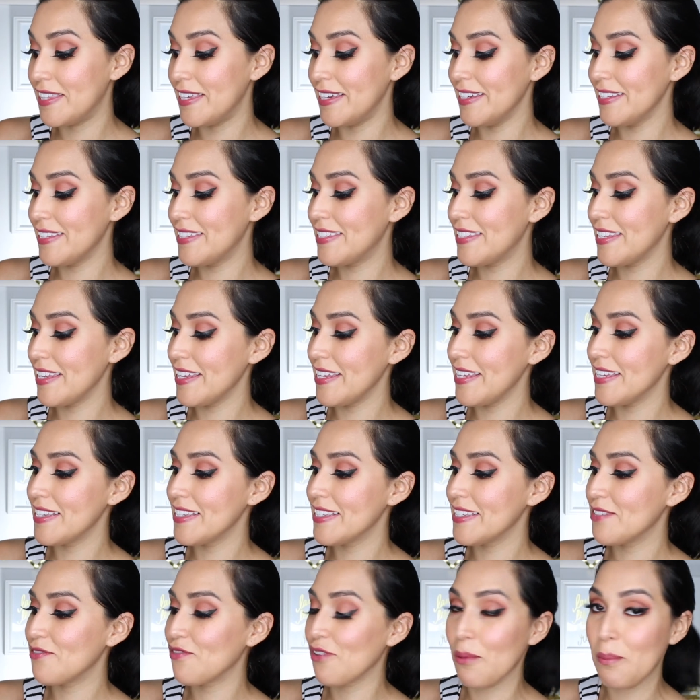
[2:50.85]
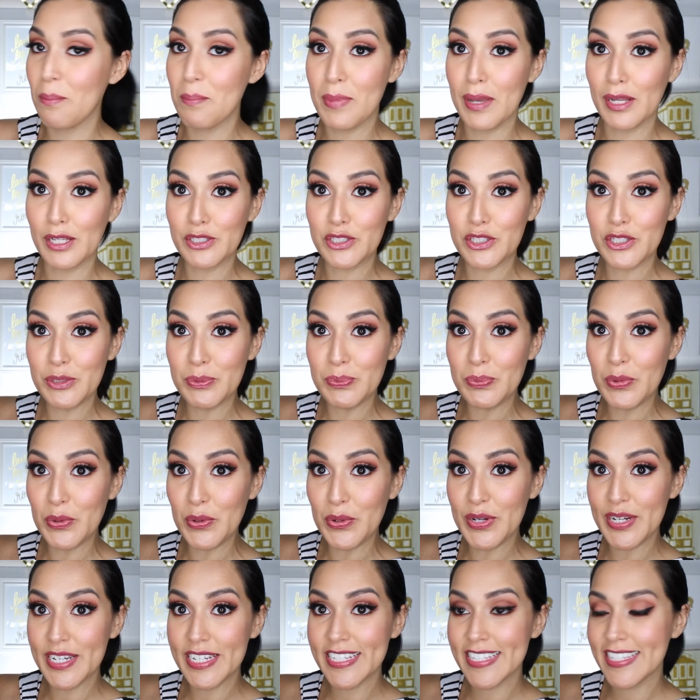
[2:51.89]
This is from Belgian
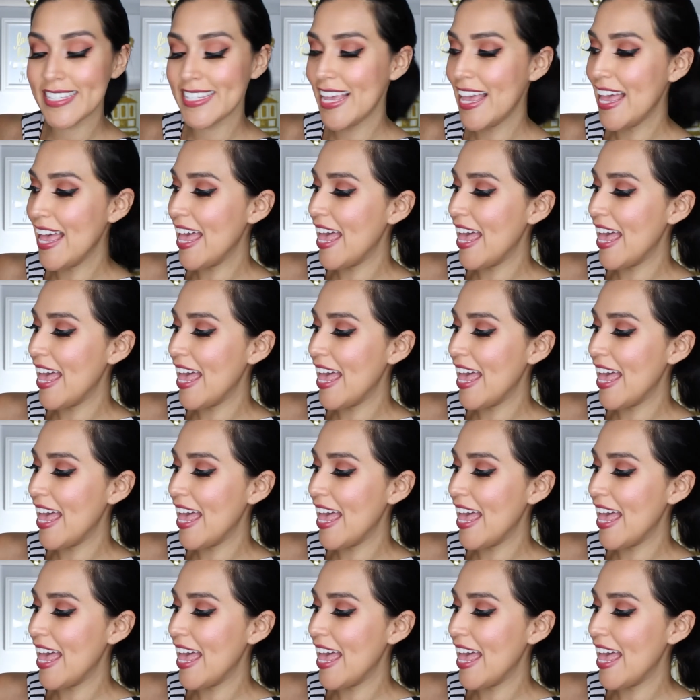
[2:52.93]
Boys,